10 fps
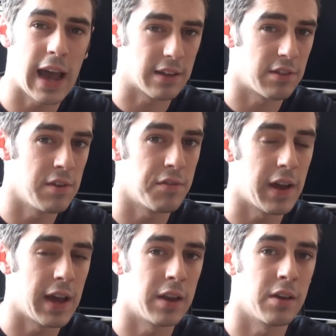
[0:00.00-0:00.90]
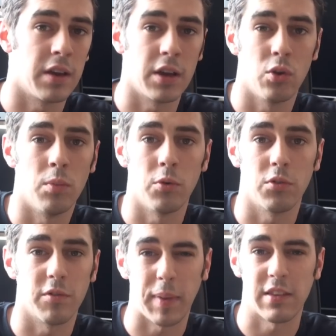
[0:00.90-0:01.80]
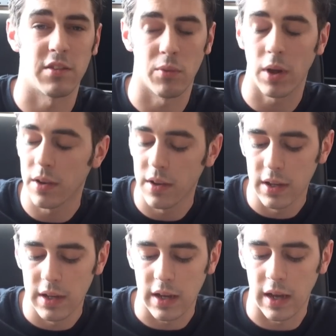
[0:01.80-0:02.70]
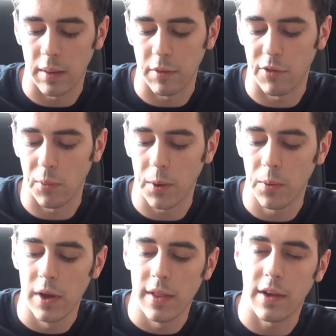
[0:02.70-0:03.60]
active and a, a normal sort of passive one, um, if you will.